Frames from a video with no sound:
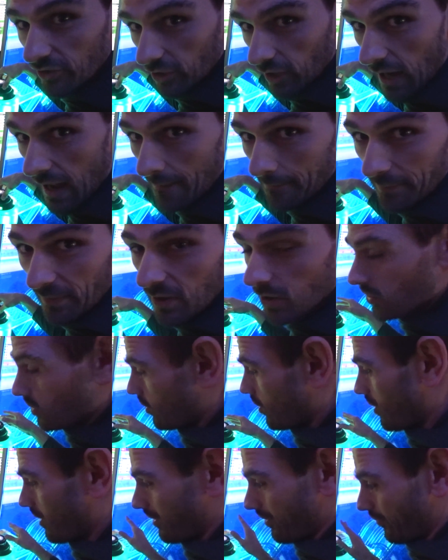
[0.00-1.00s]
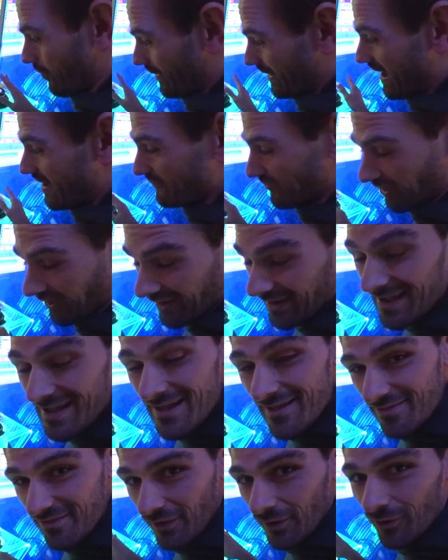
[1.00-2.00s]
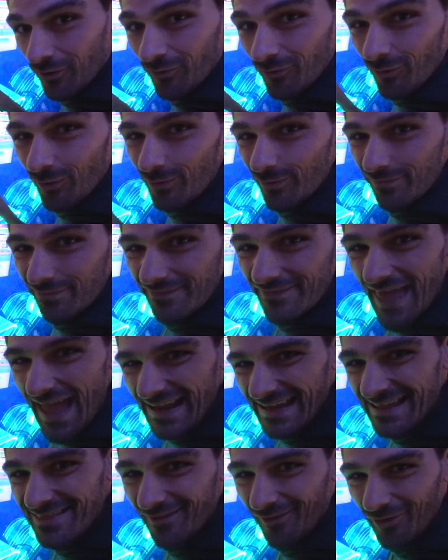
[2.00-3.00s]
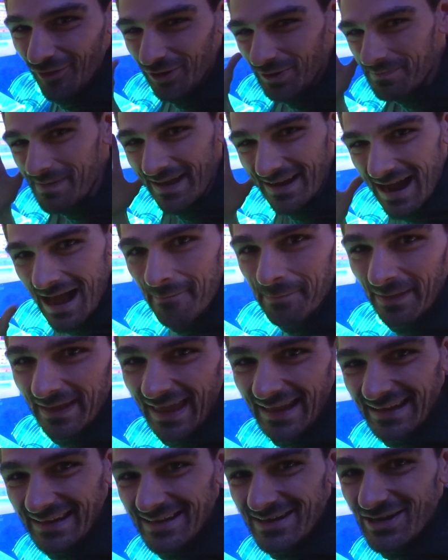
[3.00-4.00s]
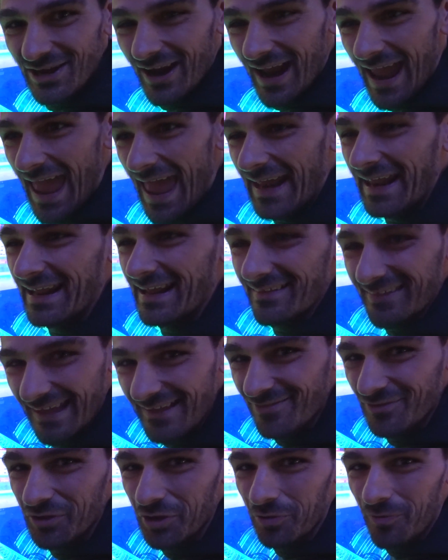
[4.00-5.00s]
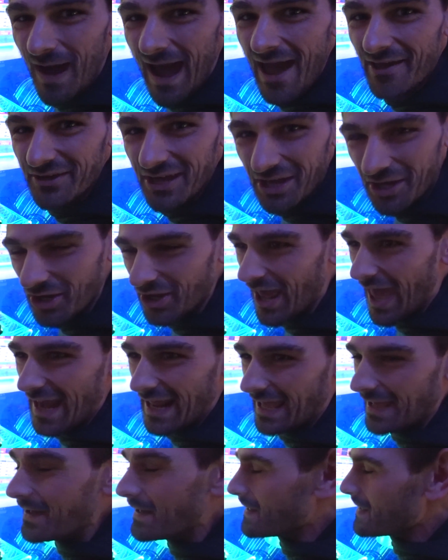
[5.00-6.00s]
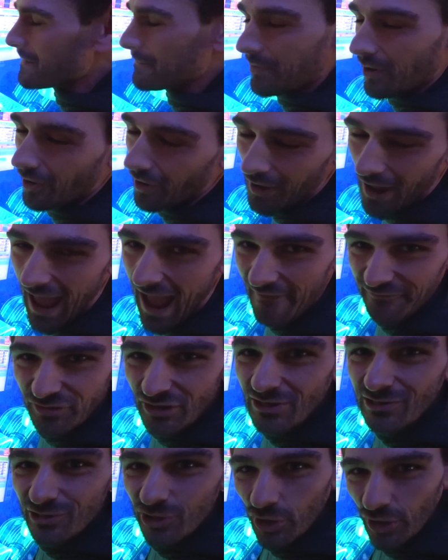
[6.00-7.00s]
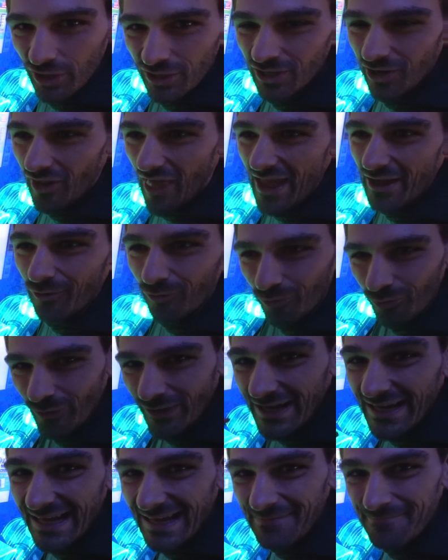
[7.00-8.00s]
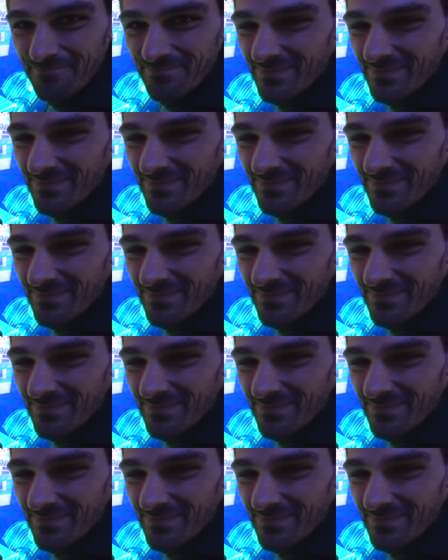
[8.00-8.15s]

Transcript: or up, or whatever. So that gets a little bit complicated in your head, and it takes a little while to get good at it. But after you learn to like read it,